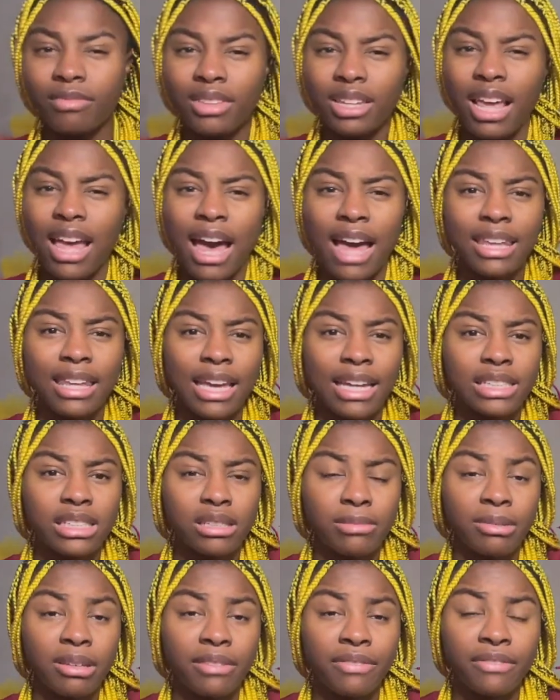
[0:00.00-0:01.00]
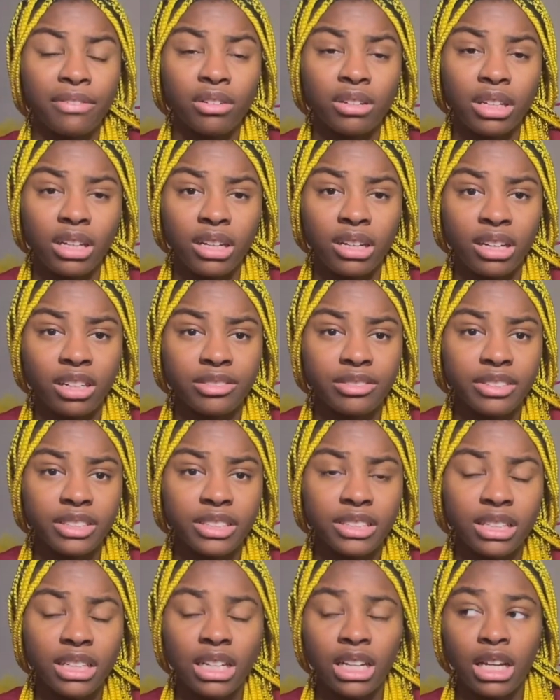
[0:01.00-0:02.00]
I like to be fully
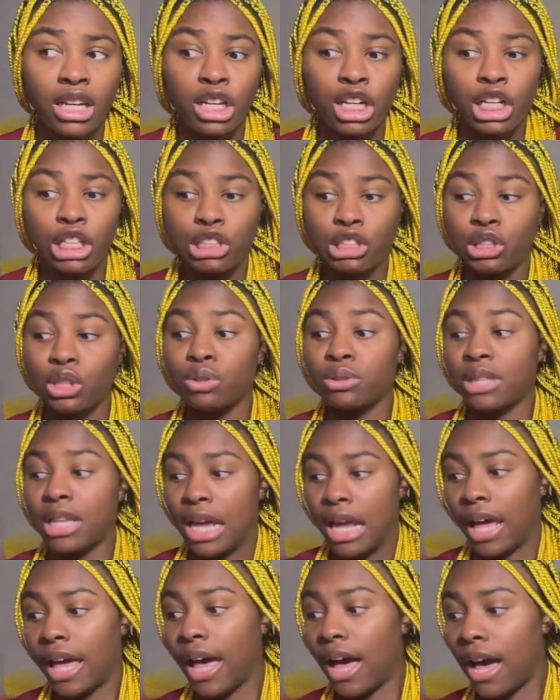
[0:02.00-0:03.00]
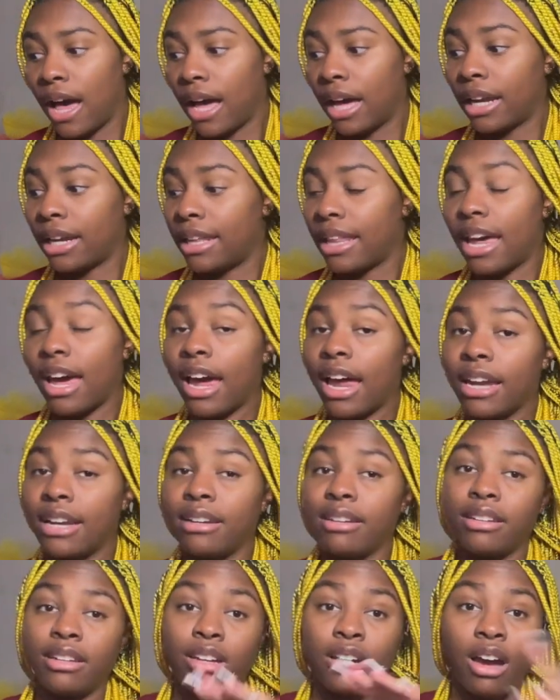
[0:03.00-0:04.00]
covered. So thank God
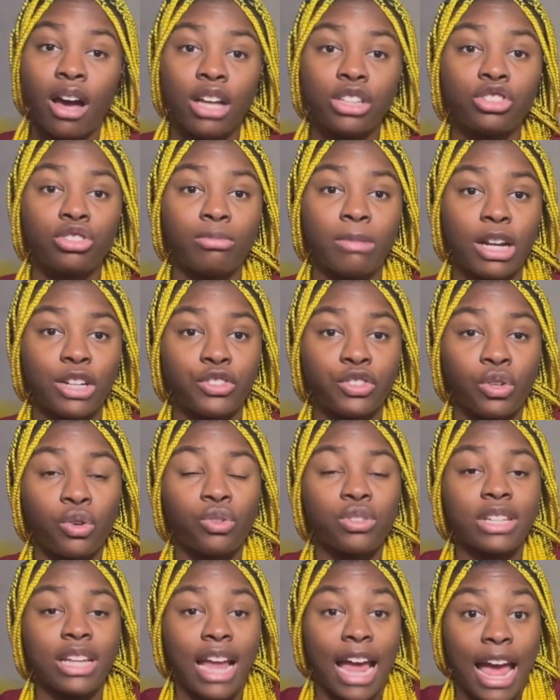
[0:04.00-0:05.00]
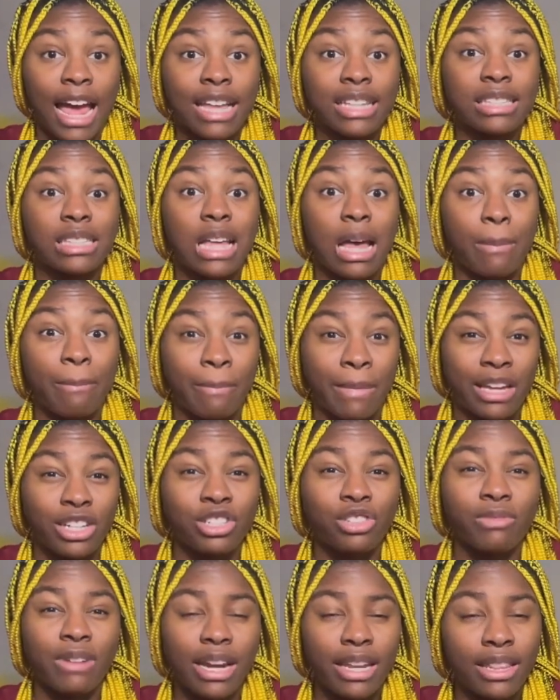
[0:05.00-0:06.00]
that the costume I chose, it has that
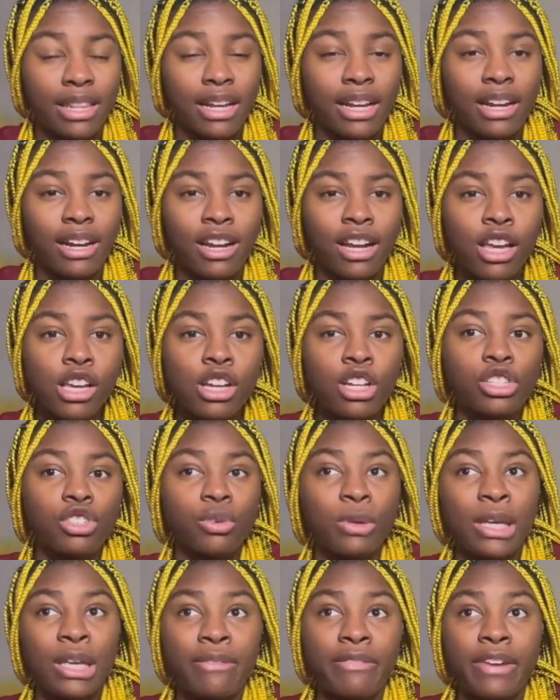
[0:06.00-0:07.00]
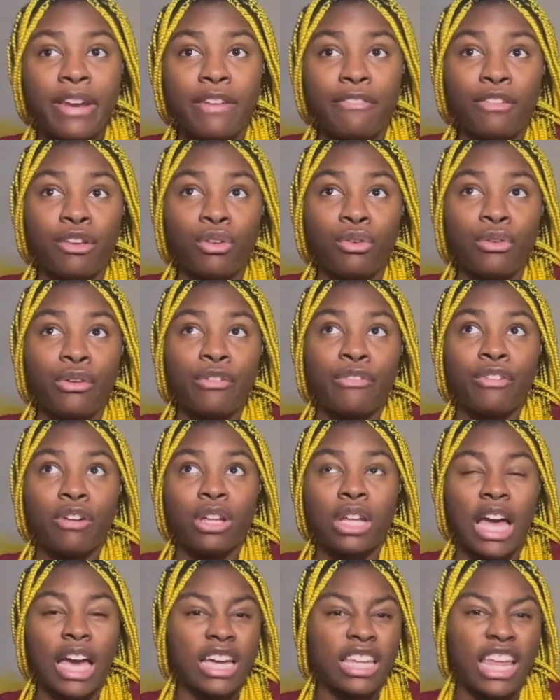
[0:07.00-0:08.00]
mesh right there. So even if you do feel
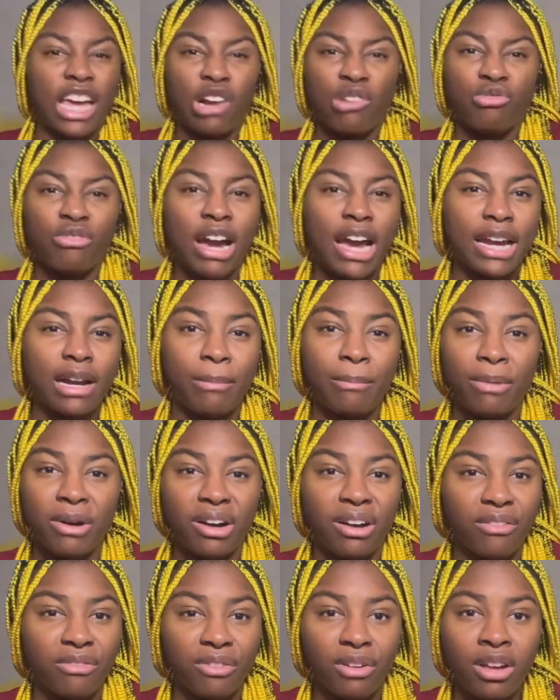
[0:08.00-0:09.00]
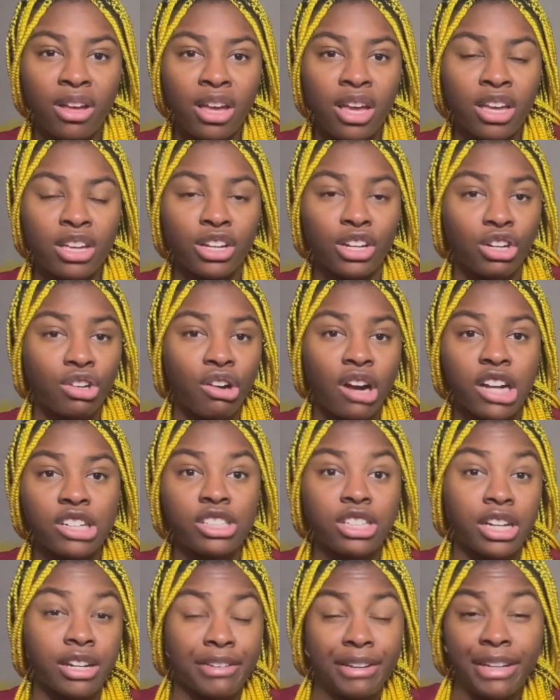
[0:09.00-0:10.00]
like right above your
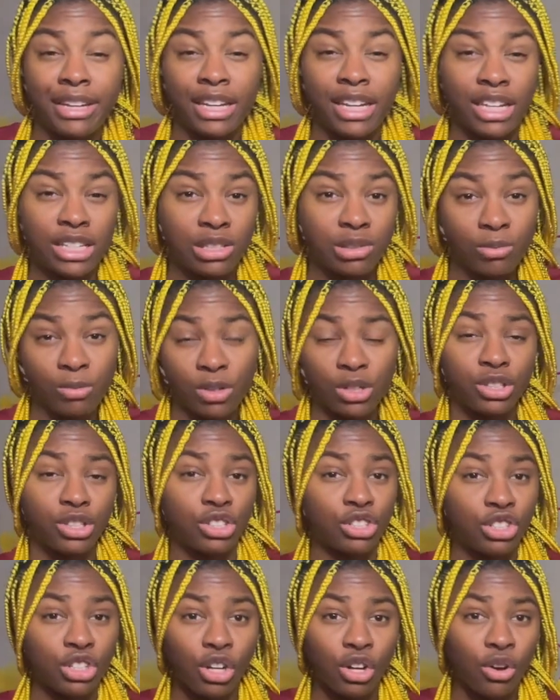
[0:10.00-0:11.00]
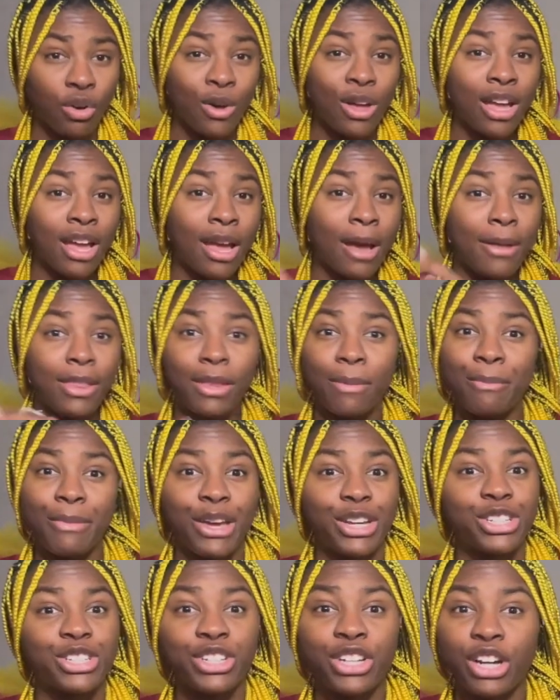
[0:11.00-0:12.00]
crotch area, it's worth to show, the
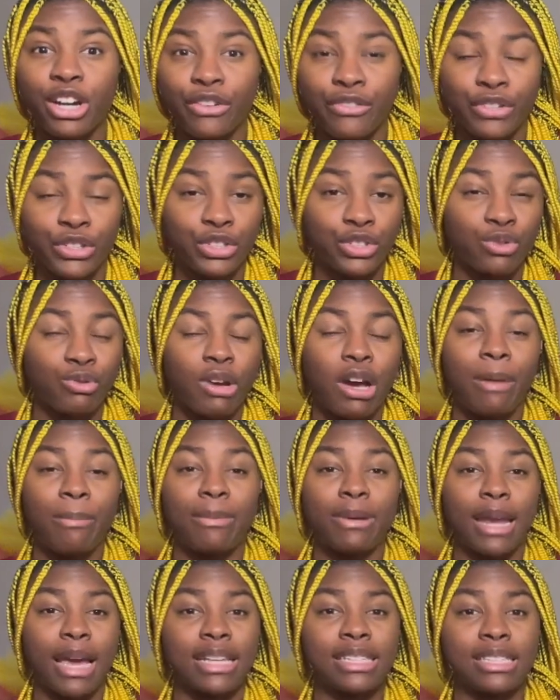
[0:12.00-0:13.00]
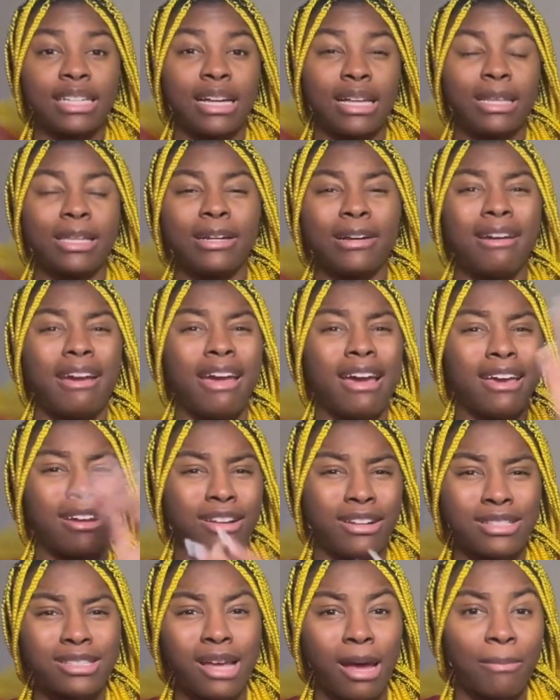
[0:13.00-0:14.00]
mesh covers you up nice and clear. And
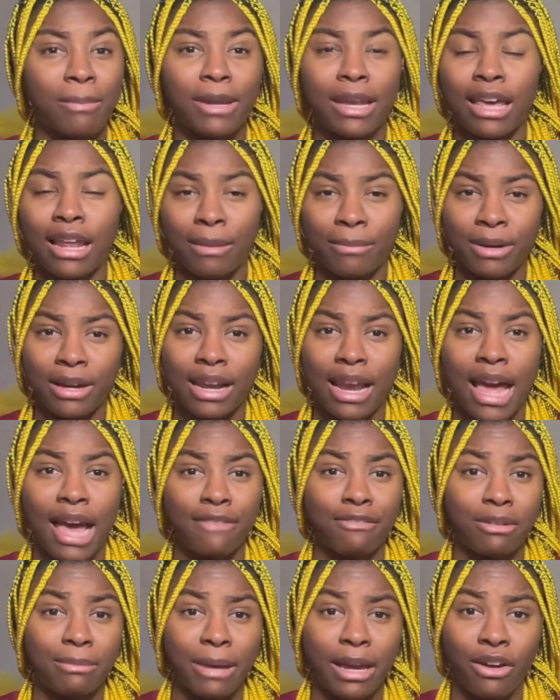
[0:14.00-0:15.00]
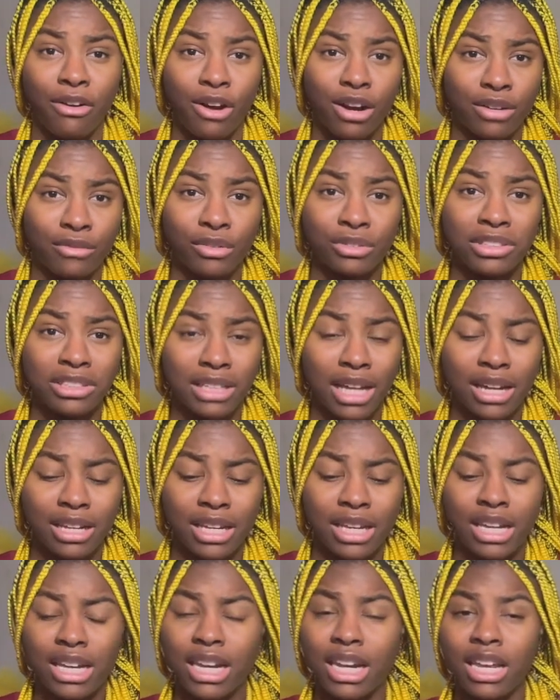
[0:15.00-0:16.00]
on top of that, I'm gonna have on my carnival
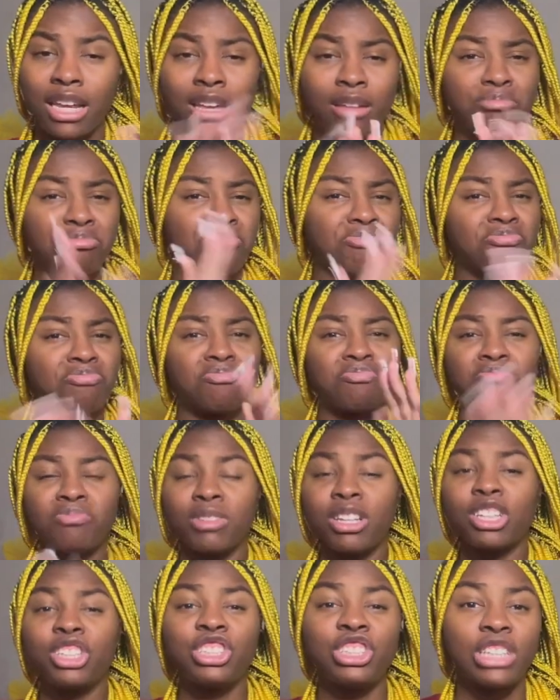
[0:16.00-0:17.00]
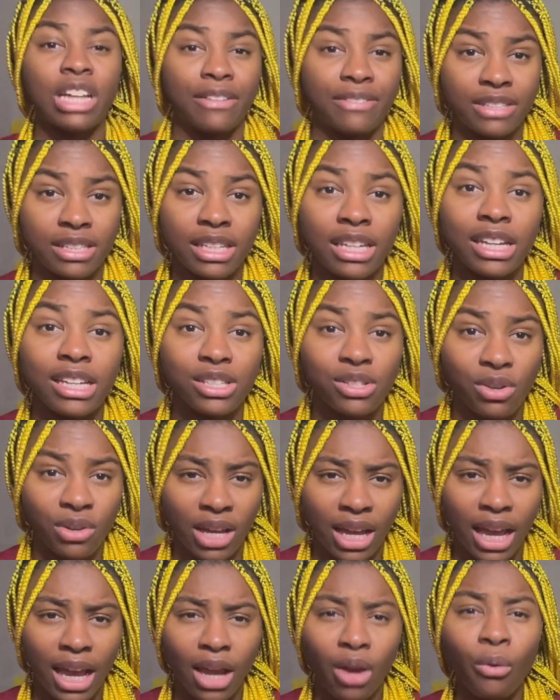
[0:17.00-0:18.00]
stocking. Chef's kiss,
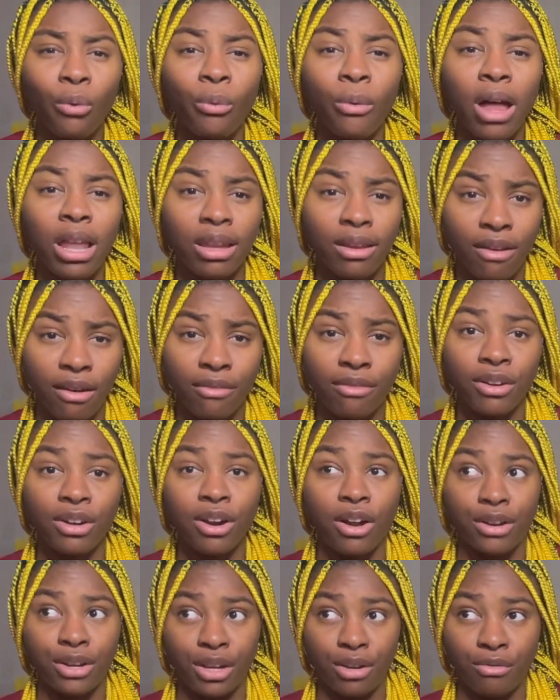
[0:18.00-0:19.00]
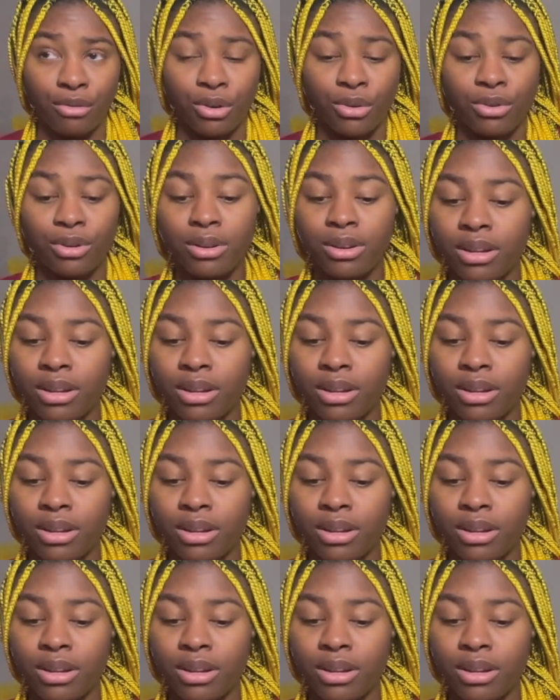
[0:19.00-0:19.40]
okay? Well covered on the road.